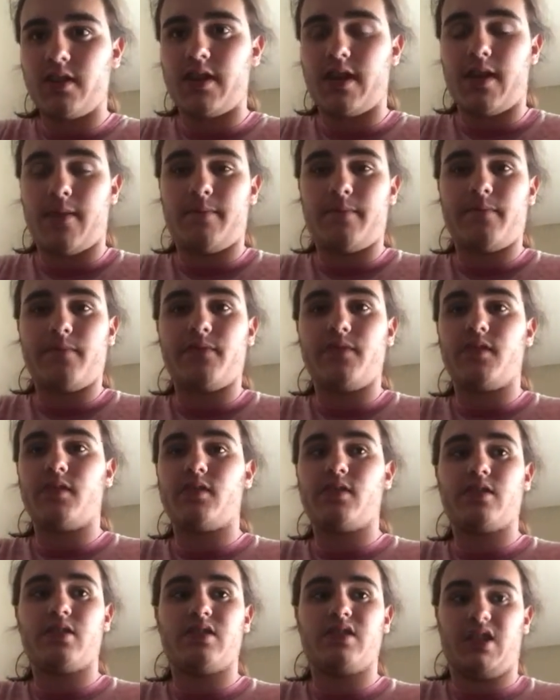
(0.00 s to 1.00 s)
Yeah,
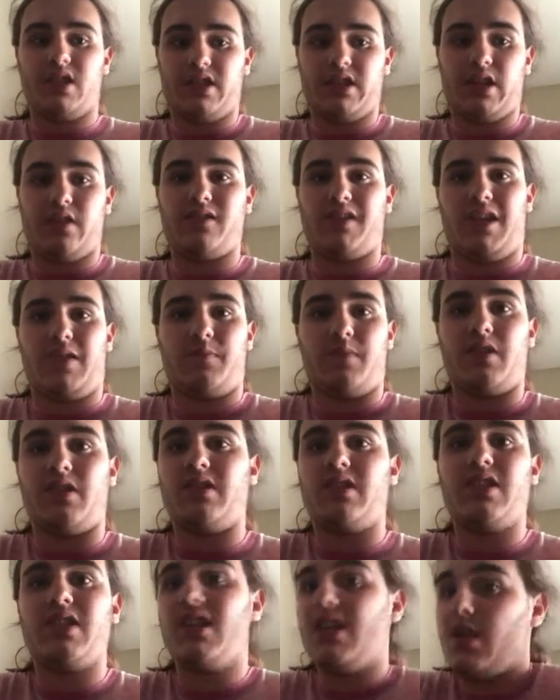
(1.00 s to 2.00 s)
six out of ten
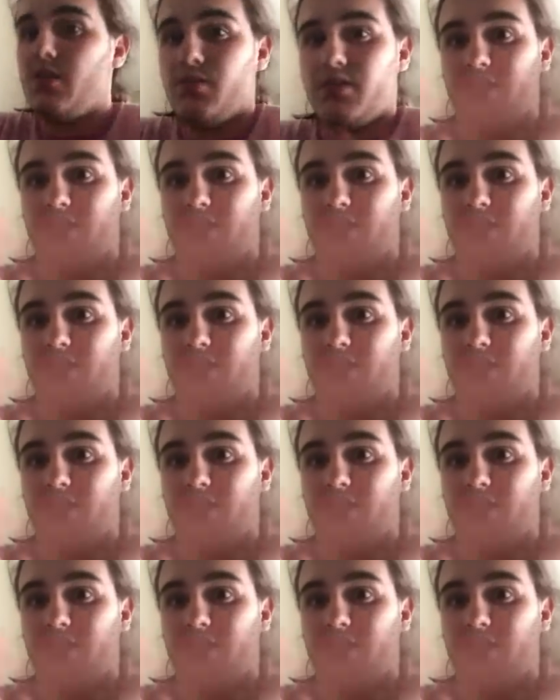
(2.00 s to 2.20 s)
because it